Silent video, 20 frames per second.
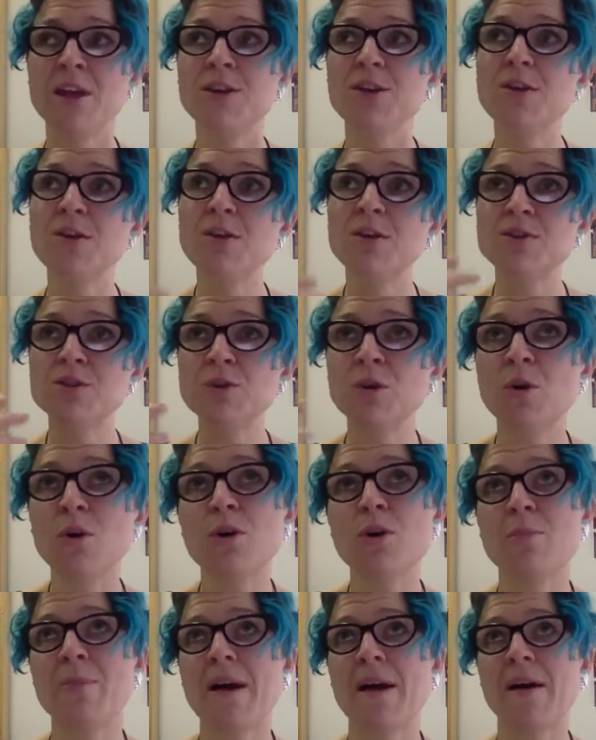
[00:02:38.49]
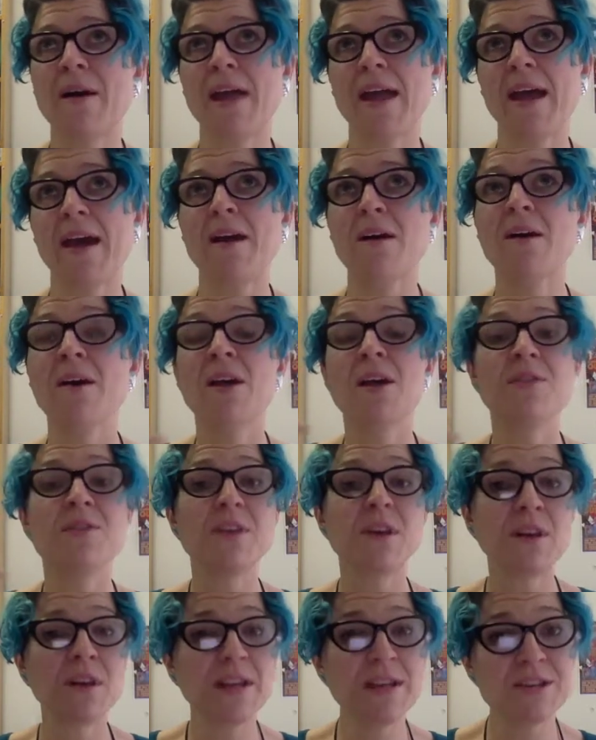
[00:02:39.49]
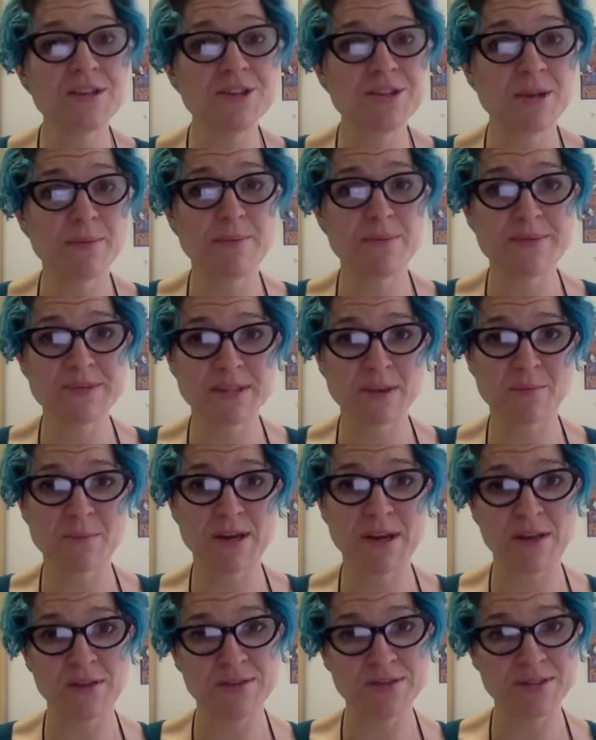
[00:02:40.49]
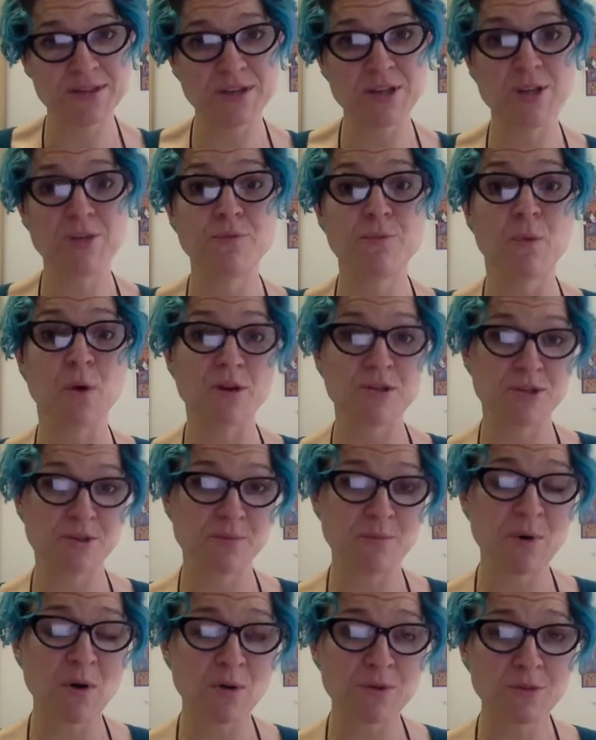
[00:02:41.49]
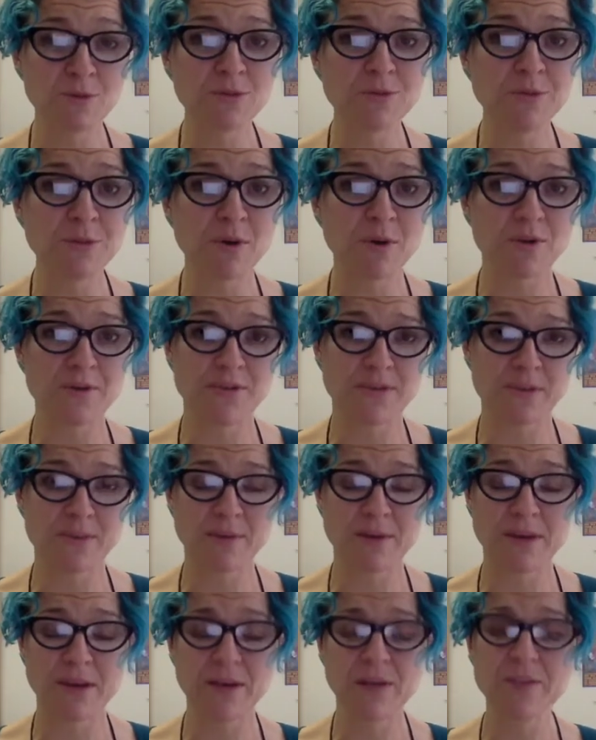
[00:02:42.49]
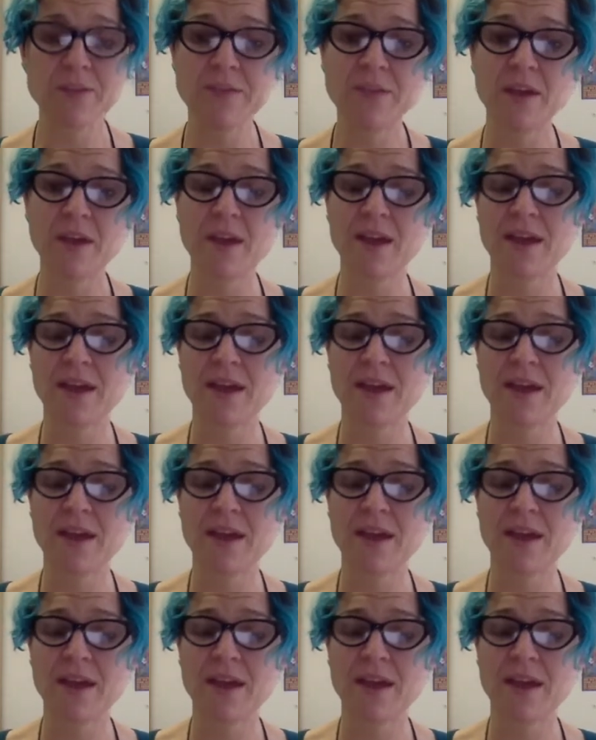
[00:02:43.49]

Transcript: you can talk about how the leadership of someone else that you've watched modelled on someone else